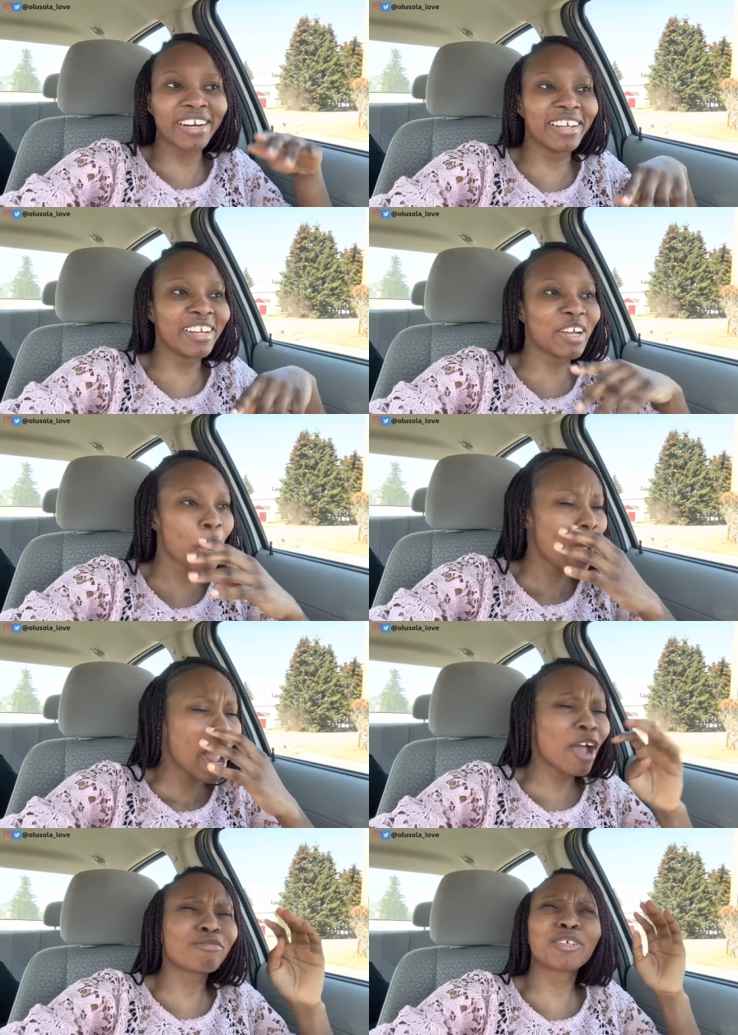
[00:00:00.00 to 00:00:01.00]
I
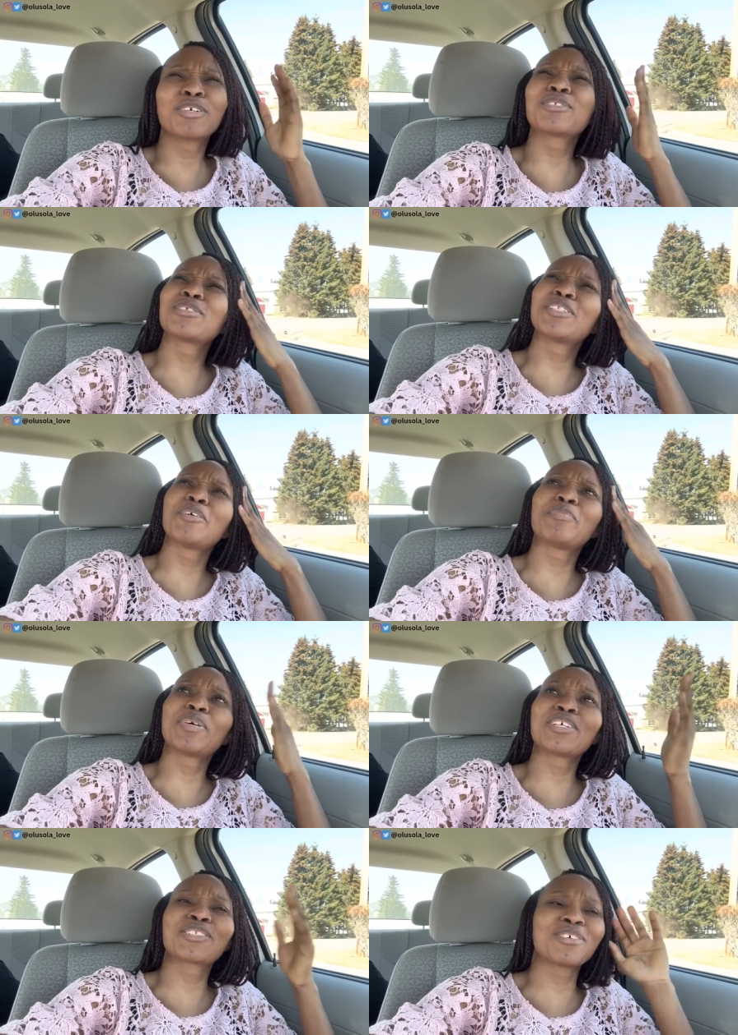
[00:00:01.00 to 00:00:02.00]
forgot to tell
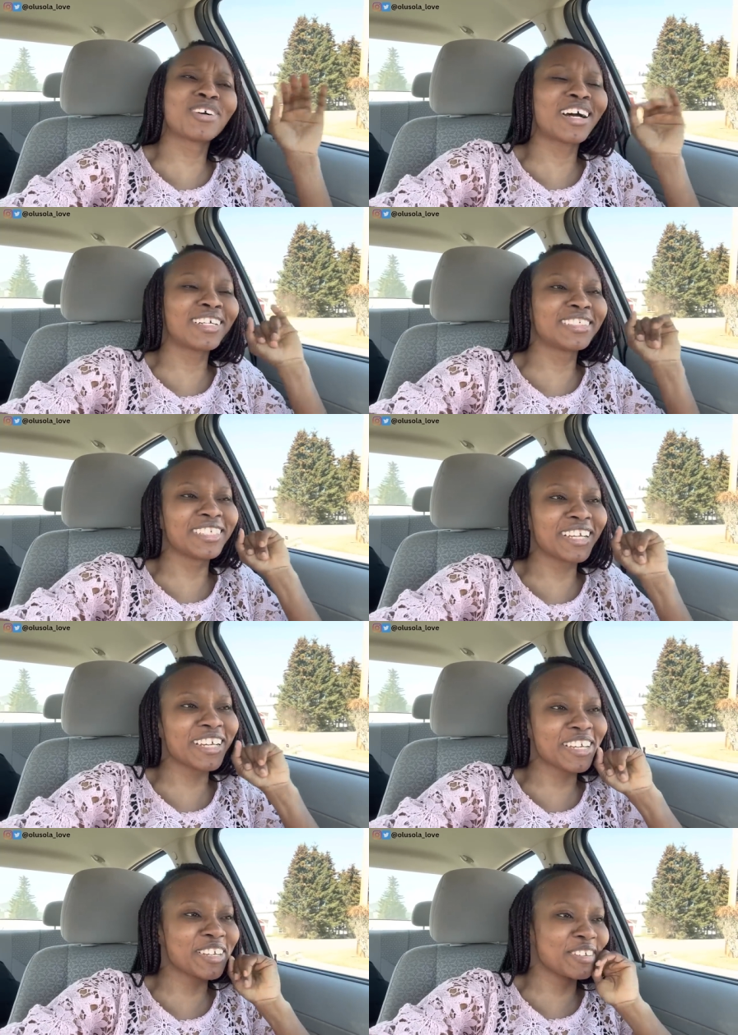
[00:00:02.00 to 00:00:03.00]
Pastor her
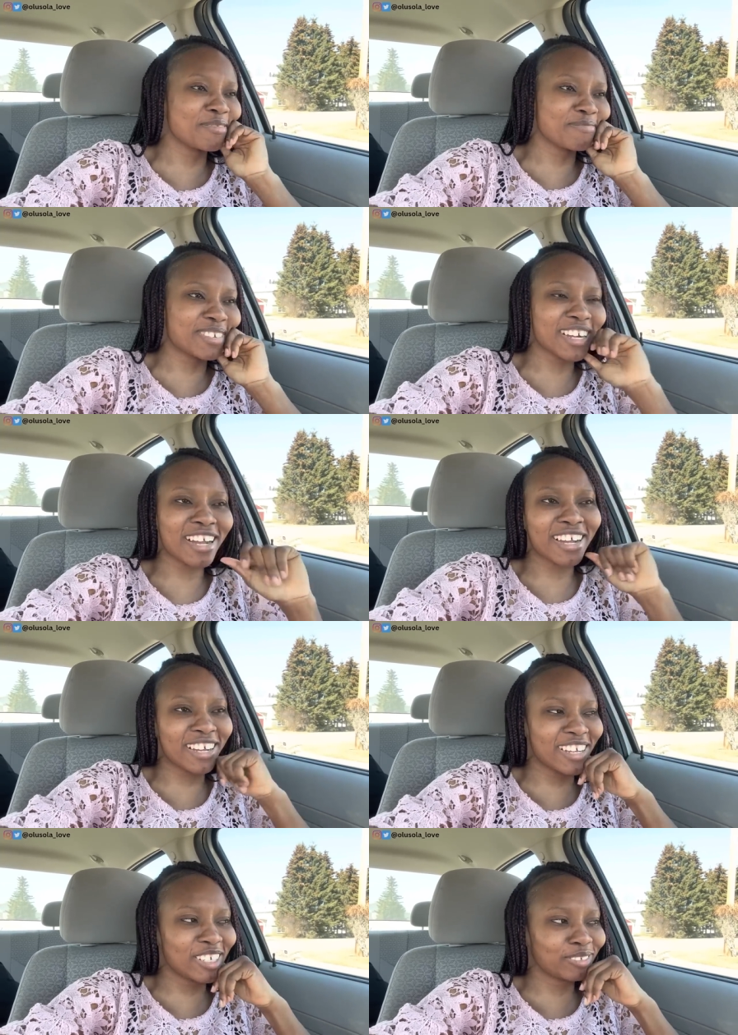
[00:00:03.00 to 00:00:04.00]
name.
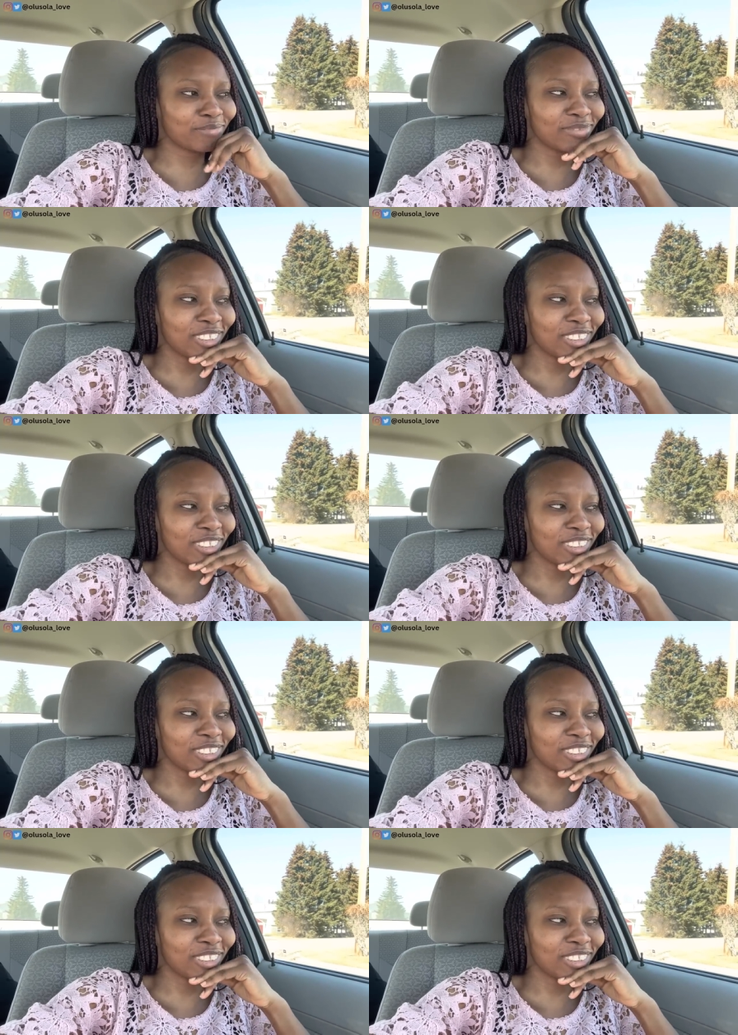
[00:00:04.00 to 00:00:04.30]
Try.